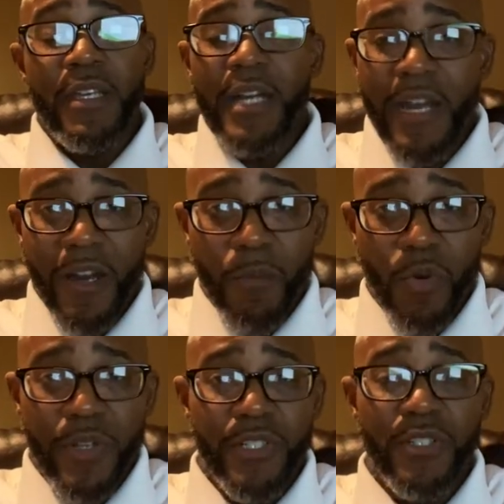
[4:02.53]
Our
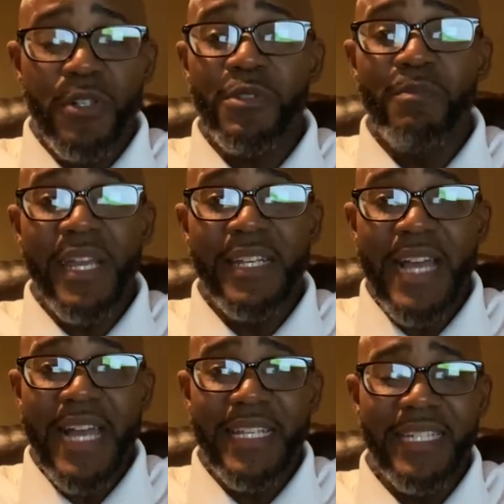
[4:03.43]
boys and girls may
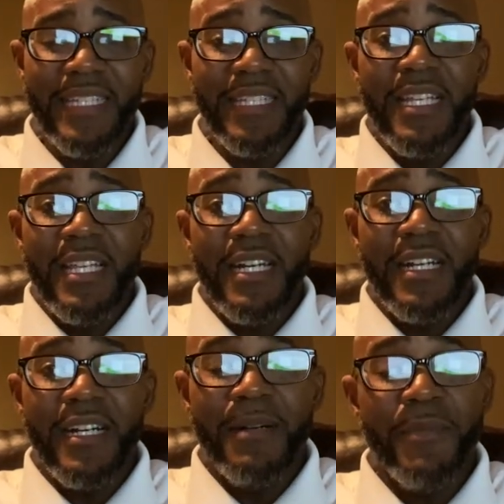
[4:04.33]
not hit
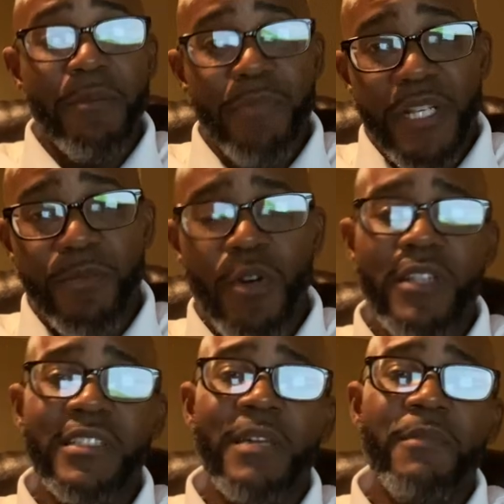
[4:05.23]
their
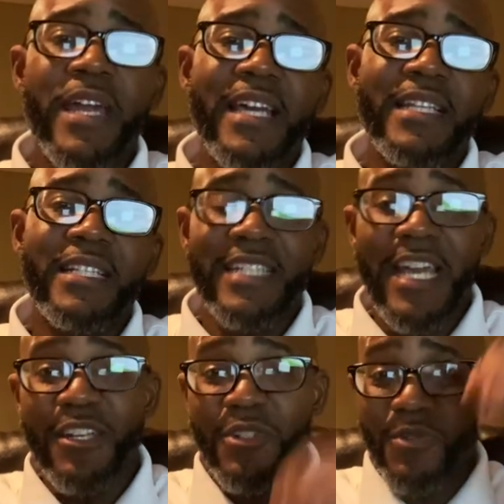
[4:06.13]
benchmarks. They may not hit the
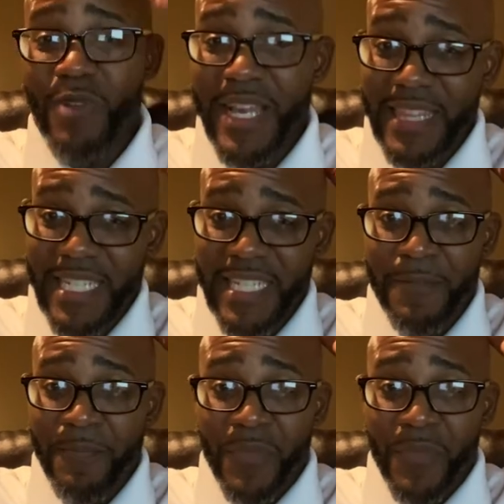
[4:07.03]
standards right then.